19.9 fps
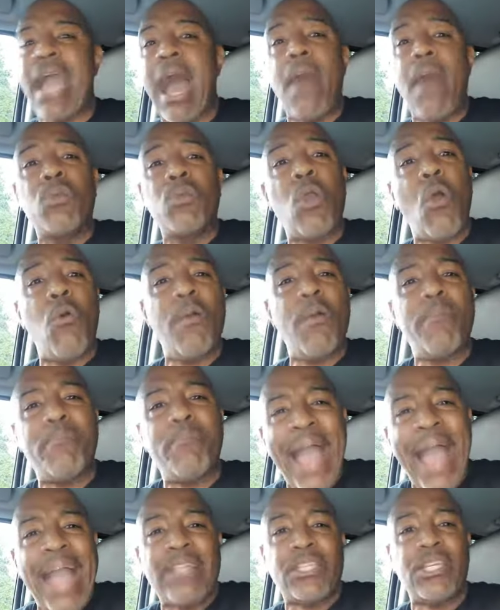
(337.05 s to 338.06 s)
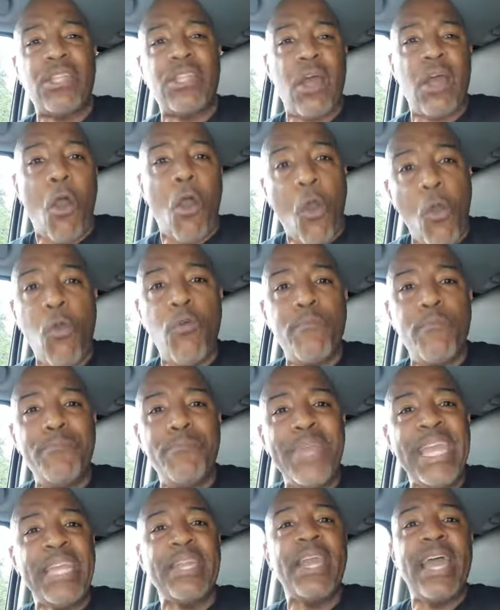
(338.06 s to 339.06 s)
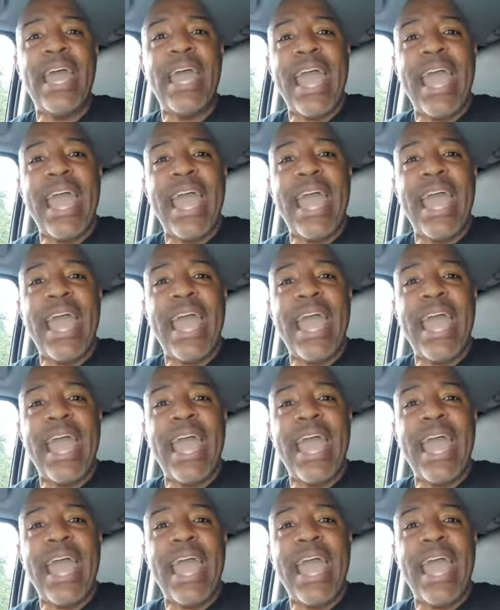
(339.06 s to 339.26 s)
I'm going back to the old me.